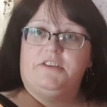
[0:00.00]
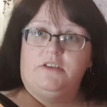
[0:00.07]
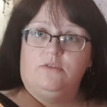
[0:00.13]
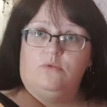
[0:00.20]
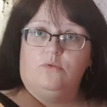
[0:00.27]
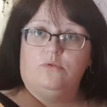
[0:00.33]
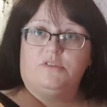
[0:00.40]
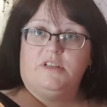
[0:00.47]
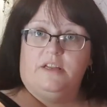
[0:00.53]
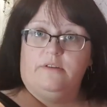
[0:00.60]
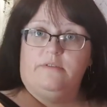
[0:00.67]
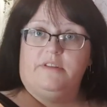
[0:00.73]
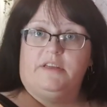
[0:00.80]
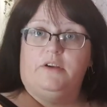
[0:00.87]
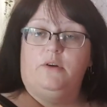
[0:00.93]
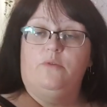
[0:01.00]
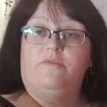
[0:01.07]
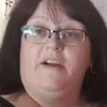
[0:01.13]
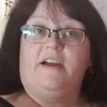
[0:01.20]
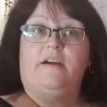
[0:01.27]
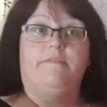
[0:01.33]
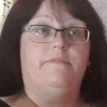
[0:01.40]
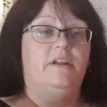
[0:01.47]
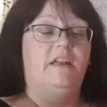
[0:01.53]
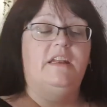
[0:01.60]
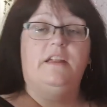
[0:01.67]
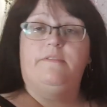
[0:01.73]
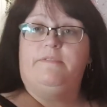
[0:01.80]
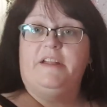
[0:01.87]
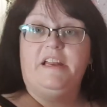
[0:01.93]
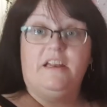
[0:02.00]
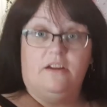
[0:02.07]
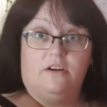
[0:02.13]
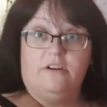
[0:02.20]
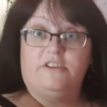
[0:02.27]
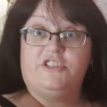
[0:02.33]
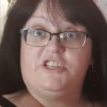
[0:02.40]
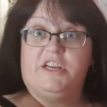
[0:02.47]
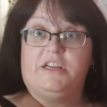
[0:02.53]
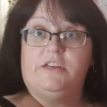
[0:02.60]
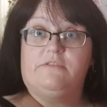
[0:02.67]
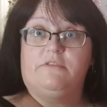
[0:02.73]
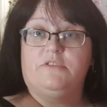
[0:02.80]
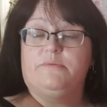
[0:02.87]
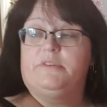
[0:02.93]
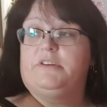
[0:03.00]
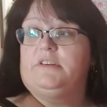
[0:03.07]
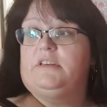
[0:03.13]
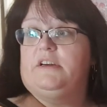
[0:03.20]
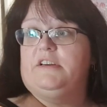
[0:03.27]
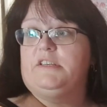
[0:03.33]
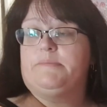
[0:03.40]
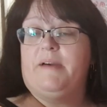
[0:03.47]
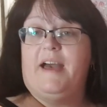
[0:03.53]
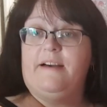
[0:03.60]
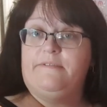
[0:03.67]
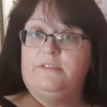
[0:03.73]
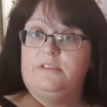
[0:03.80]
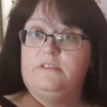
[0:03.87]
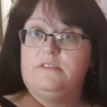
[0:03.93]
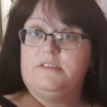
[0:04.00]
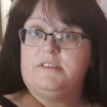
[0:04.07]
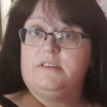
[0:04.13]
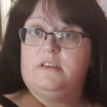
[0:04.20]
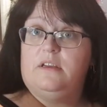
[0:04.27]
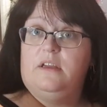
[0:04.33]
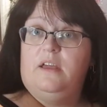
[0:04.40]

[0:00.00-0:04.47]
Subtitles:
to Yours Clothing, who have lovely large changing rooms with good lights, but Evans